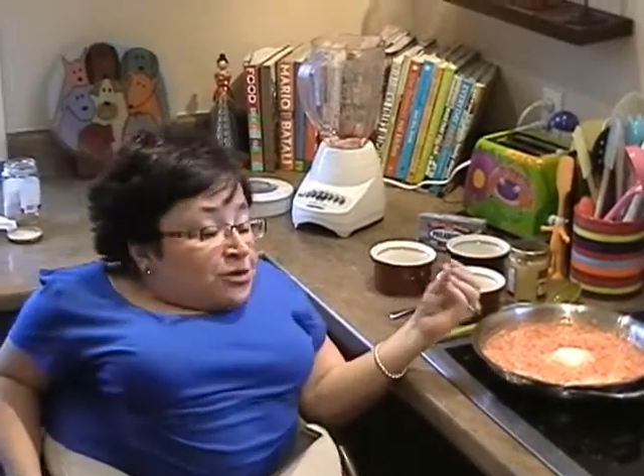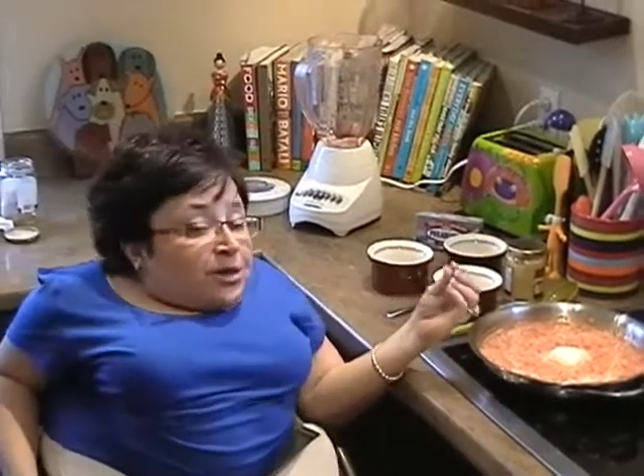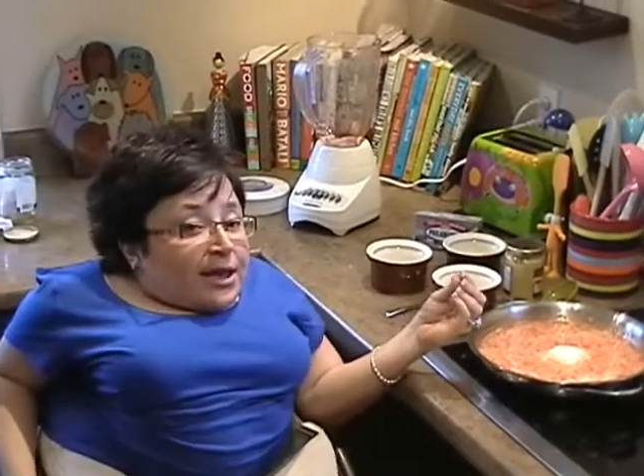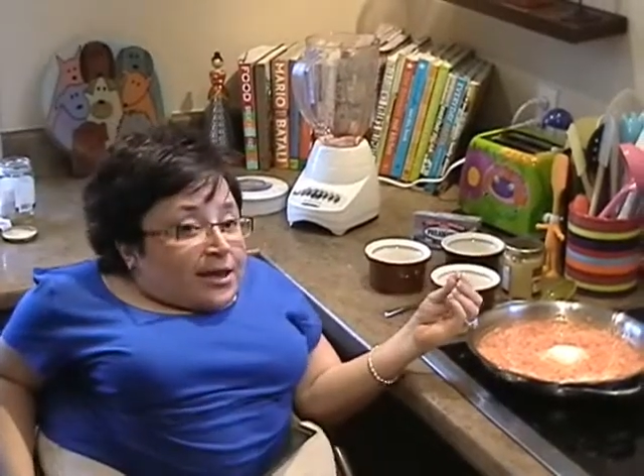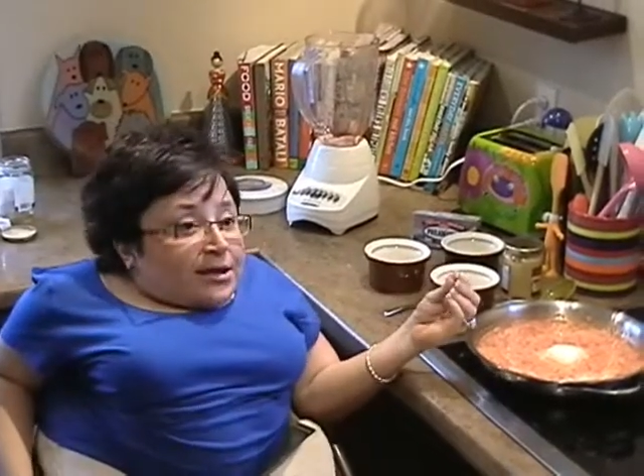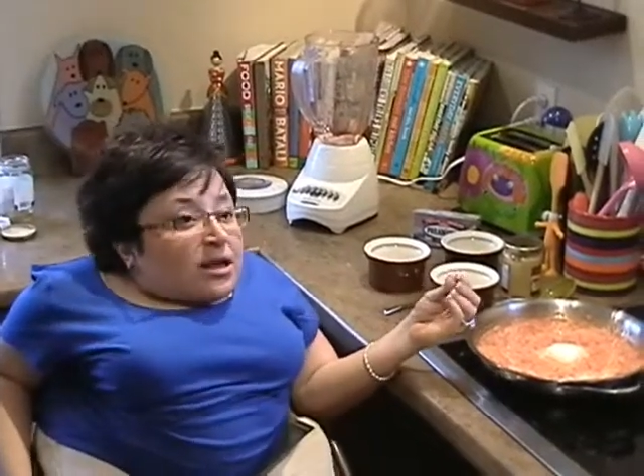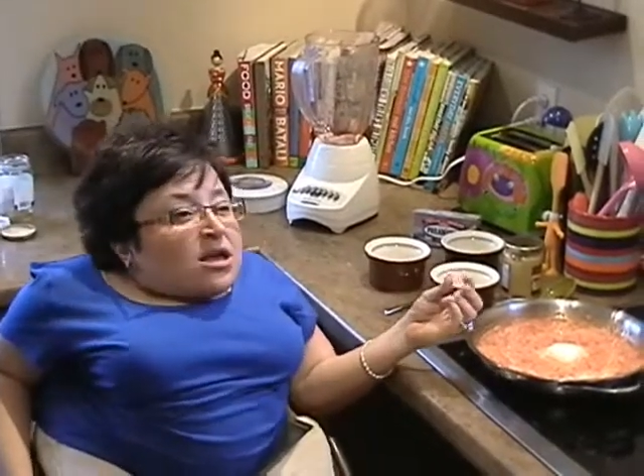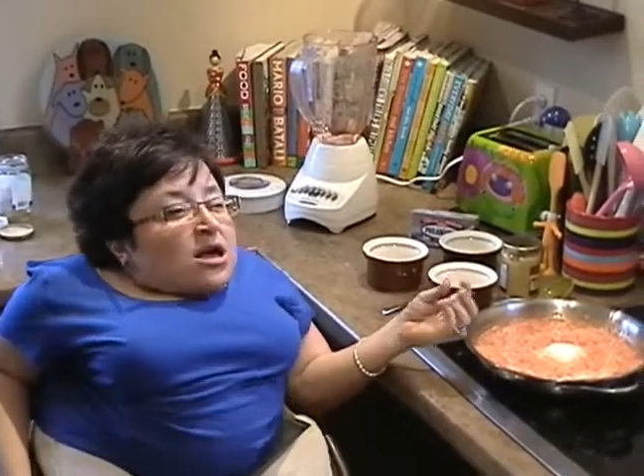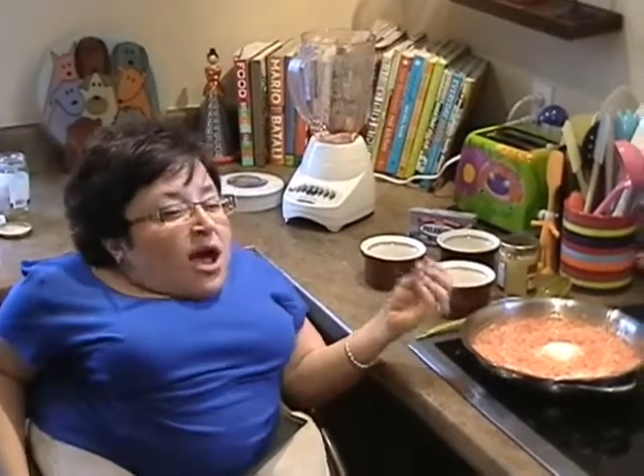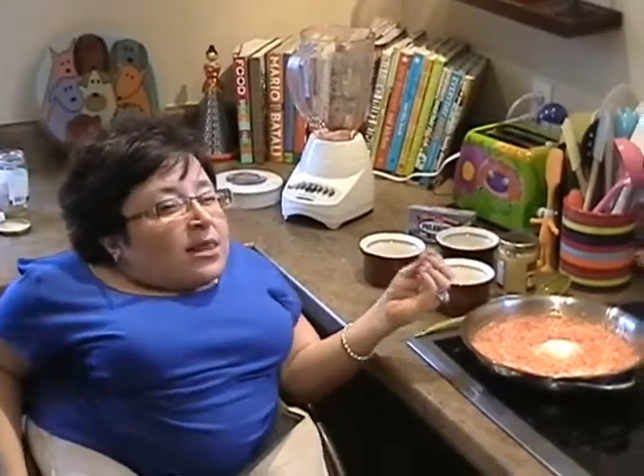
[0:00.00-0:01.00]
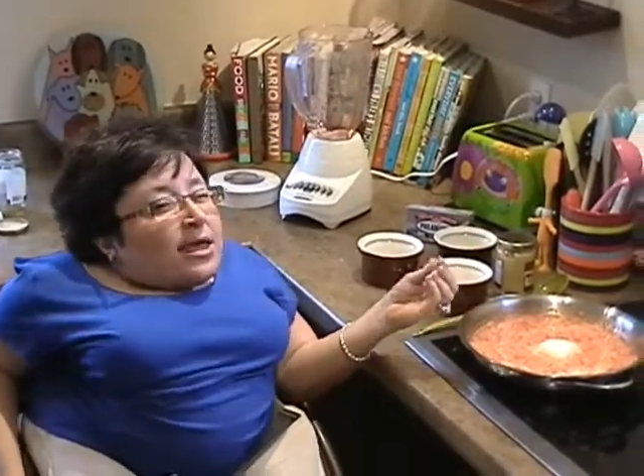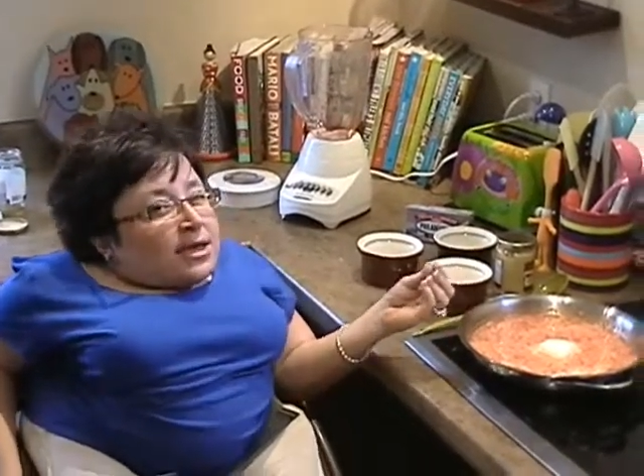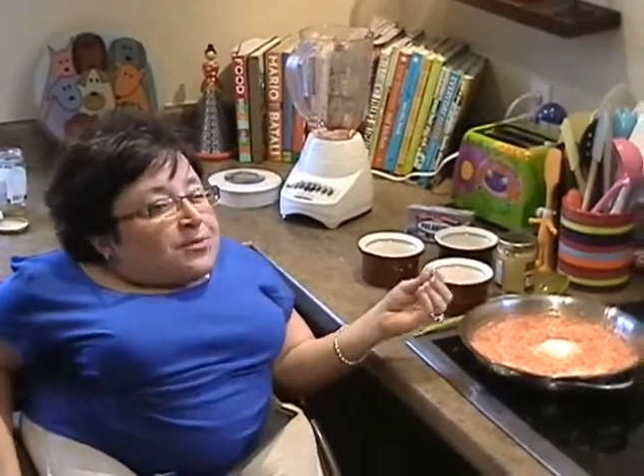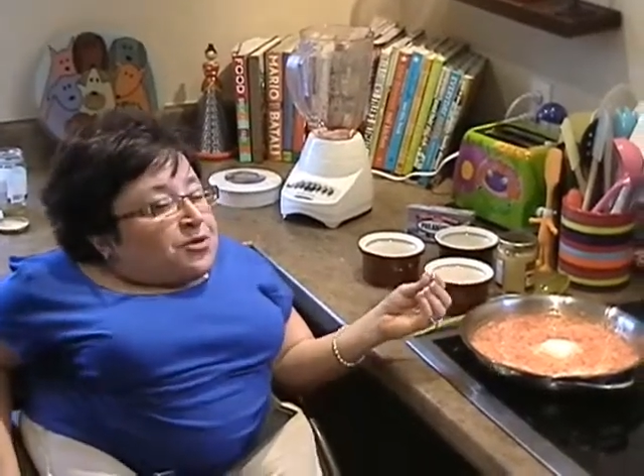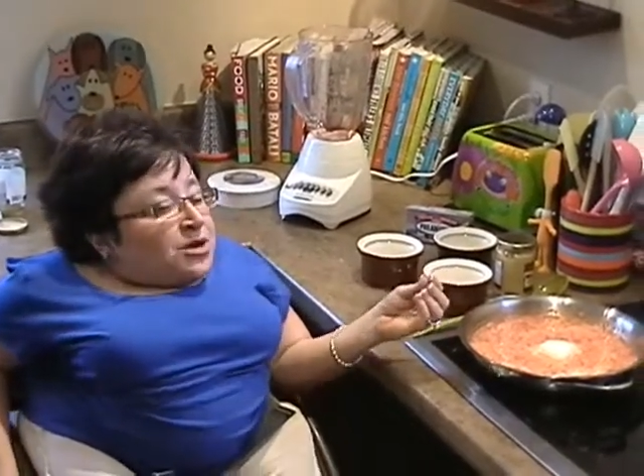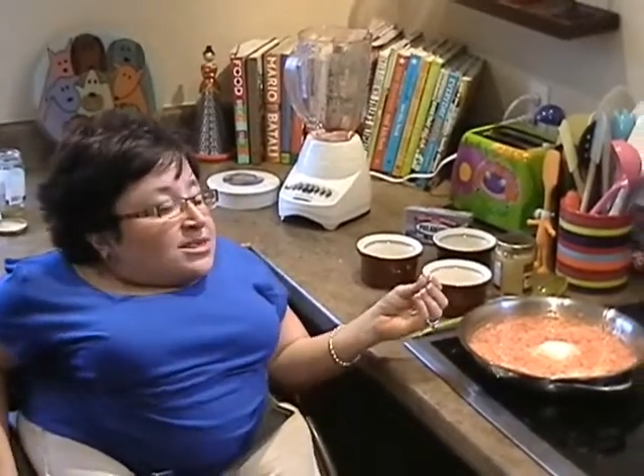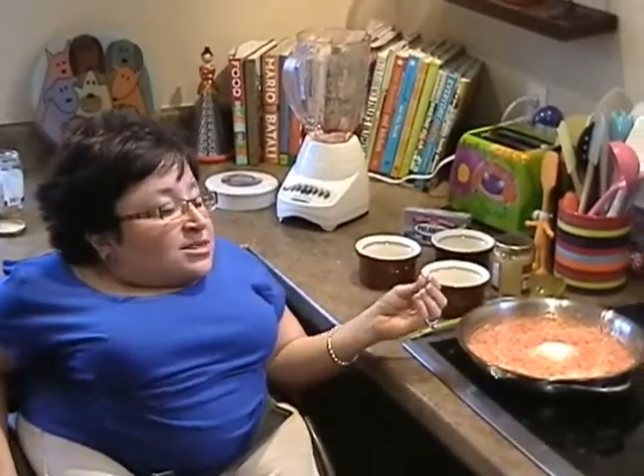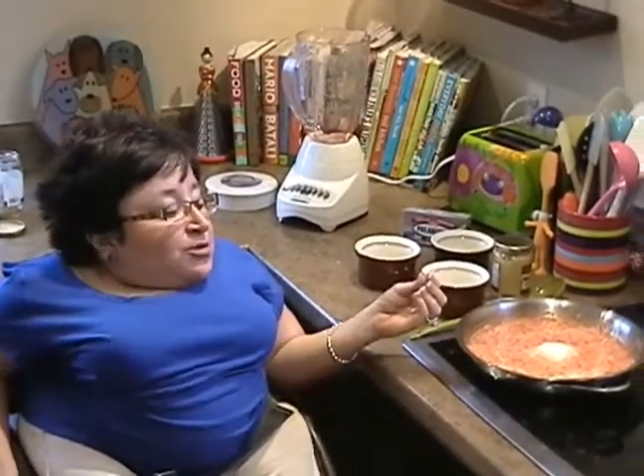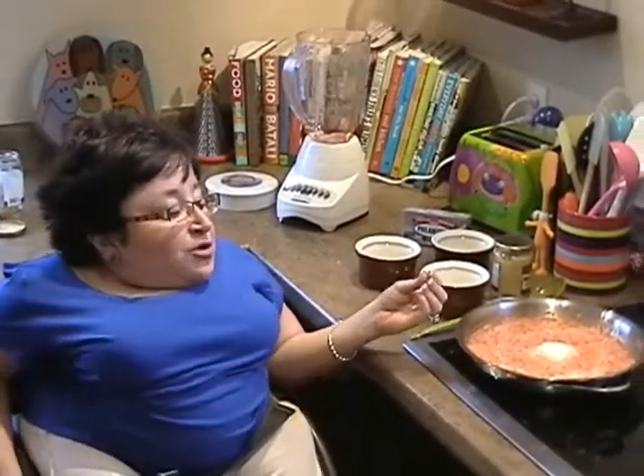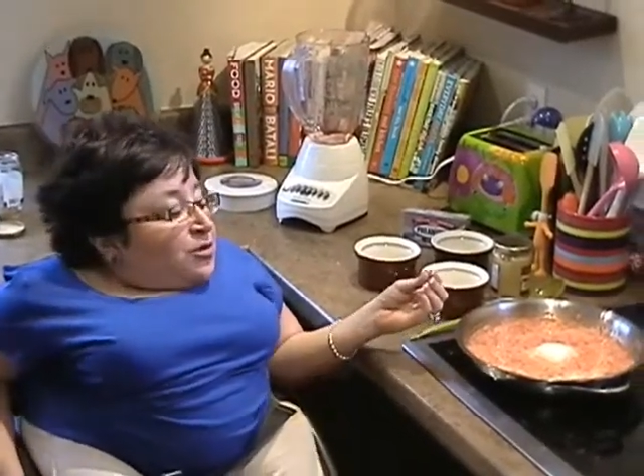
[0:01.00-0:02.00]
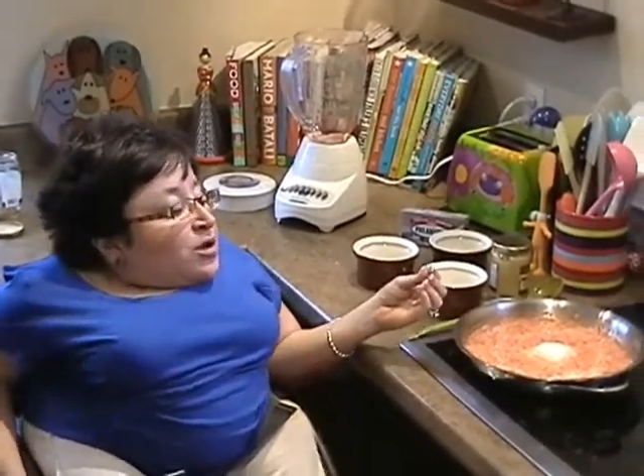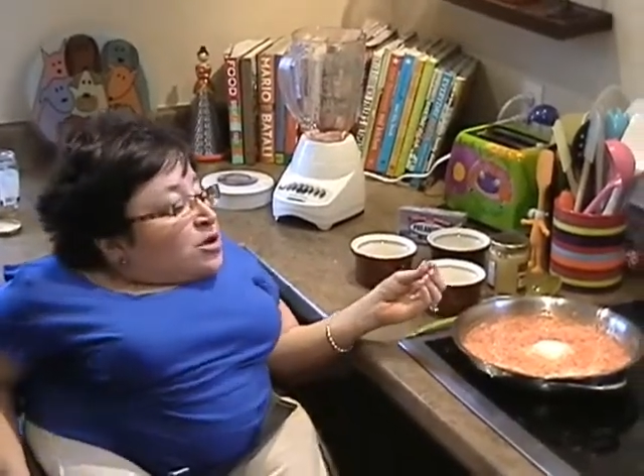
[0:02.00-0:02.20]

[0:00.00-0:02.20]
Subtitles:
you like it. I like it pretty smooth.